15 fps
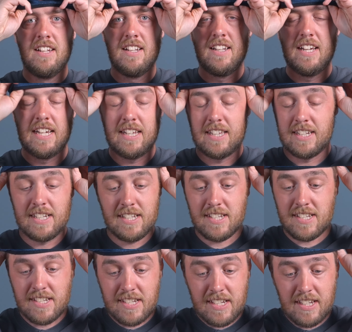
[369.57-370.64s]
like
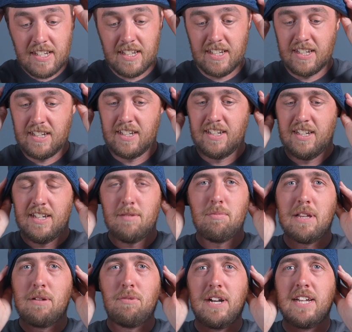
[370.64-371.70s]
this and
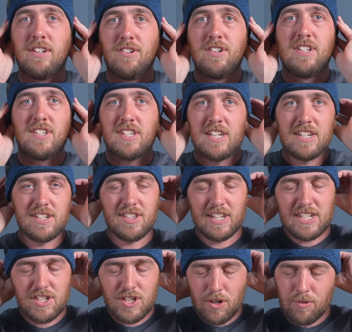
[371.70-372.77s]
play white noise so I
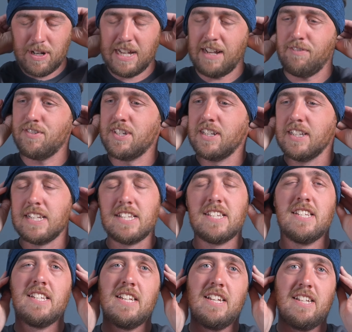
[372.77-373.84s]
don't have to
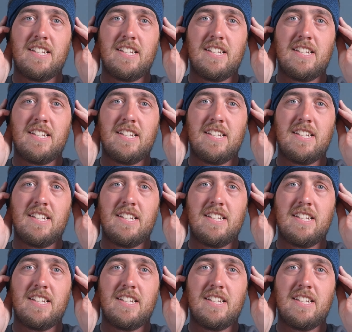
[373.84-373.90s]
listen